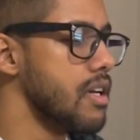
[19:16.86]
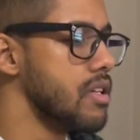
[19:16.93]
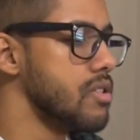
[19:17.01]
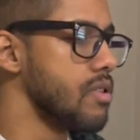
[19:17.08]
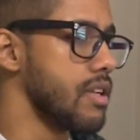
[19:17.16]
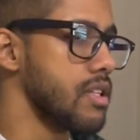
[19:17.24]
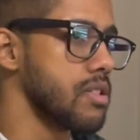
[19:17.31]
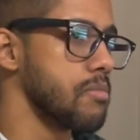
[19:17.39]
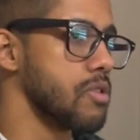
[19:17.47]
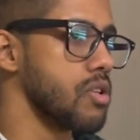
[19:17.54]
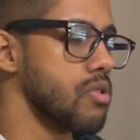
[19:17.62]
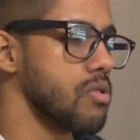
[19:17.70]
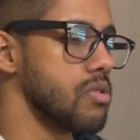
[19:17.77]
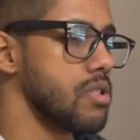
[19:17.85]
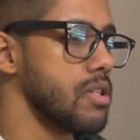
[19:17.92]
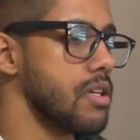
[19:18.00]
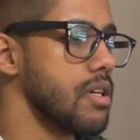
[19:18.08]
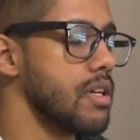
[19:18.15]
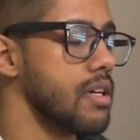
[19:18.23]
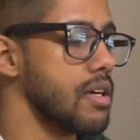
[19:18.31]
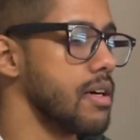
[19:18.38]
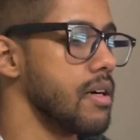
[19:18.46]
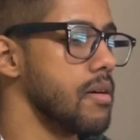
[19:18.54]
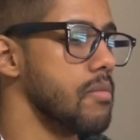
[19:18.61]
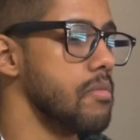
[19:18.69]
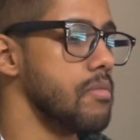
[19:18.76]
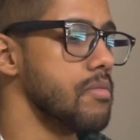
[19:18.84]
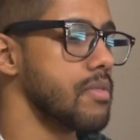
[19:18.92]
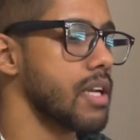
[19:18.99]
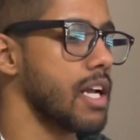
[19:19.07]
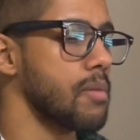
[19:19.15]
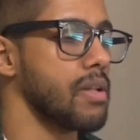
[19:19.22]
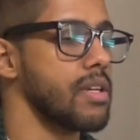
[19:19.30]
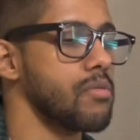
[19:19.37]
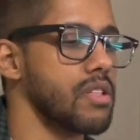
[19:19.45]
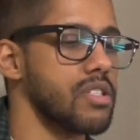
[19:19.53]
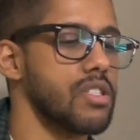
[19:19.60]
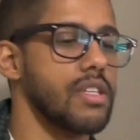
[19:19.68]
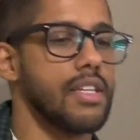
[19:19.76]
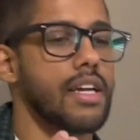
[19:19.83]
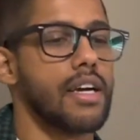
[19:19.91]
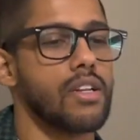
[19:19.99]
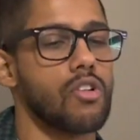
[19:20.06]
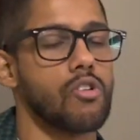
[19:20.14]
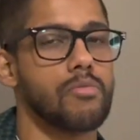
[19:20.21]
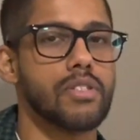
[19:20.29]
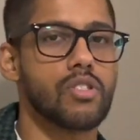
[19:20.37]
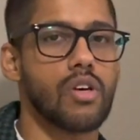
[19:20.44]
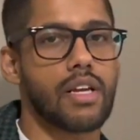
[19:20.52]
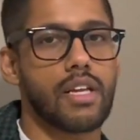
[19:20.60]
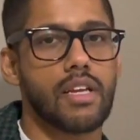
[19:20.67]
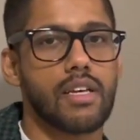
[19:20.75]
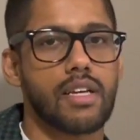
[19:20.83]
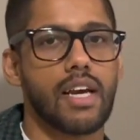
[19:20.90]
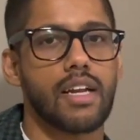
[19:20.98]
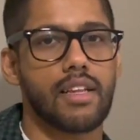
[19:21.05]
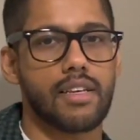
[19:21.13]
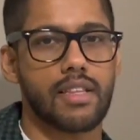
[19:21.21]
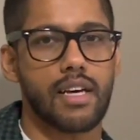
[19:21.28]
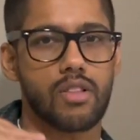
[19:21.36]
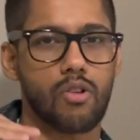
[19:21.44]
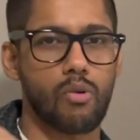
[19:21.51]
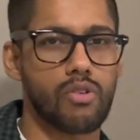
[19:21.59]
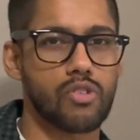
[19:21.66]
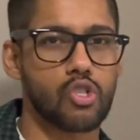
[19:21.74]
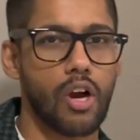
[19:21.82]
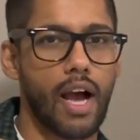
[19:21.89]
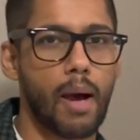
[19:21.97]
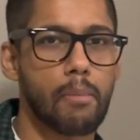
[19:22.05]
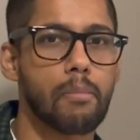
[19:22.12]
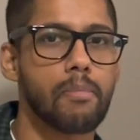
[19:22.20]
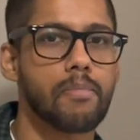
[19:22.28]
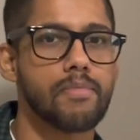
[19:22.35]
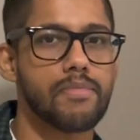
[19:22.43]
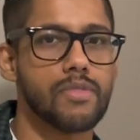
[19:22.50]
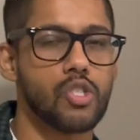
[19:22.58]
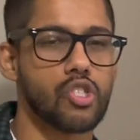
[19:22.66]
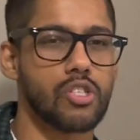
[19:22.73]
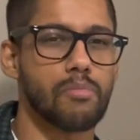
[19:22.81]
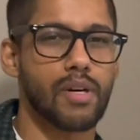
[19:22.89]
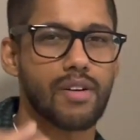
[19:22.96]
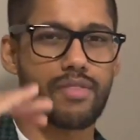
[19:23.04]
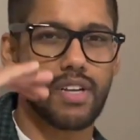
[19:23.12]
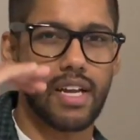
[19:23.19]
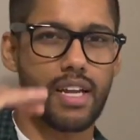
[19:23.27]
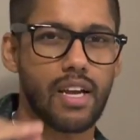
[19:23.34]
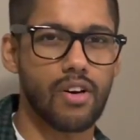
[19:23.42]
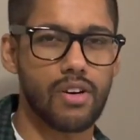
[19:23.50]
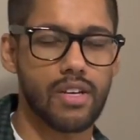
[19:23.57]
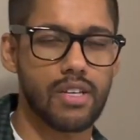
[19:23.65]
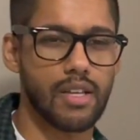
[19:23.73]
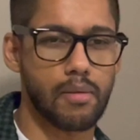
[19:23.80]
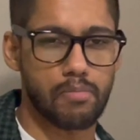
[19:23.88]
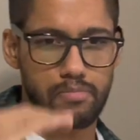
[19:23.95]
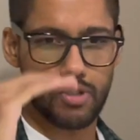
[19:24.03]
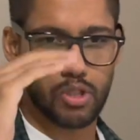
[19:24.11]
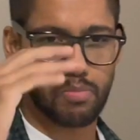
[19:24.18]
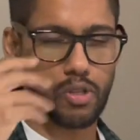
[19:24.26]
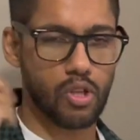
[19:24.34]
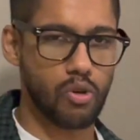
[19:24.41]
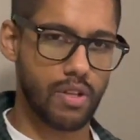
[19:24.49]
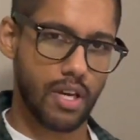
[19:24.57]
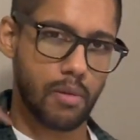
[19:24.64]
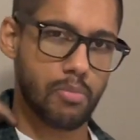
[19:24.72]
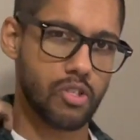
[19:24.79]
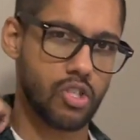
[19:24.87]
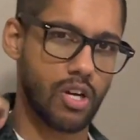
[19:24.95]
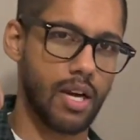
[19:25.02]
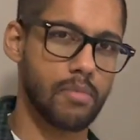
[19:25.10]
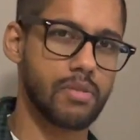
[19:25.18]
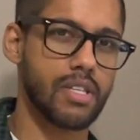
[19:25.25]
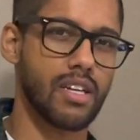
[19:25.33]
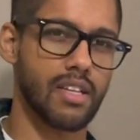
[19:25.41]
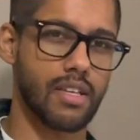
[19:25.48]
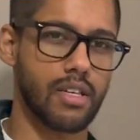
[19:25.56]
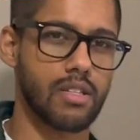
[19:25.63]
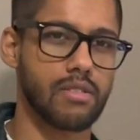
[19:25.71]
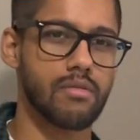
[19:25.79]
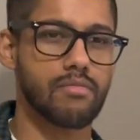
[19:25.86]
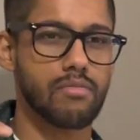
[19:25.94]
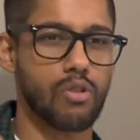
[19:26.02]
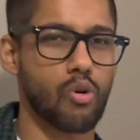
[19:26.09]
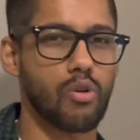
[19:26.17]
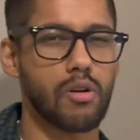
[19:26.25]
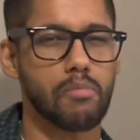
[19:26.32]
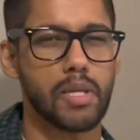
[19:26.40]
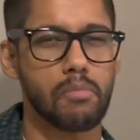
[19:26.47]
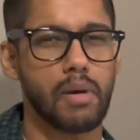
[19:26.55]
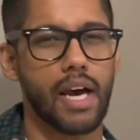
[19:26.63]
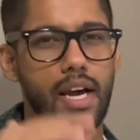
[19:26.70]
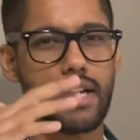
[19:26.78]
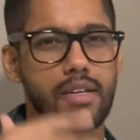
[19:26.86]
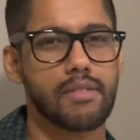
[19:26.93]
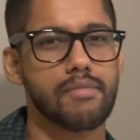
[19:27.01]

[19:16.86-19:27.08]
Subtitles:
So I did some of those, kind of played with the seat height a little bit so I could hit kind of like that lower trap just above kind of area, like just below the upper traps, kind of like lower mid-back,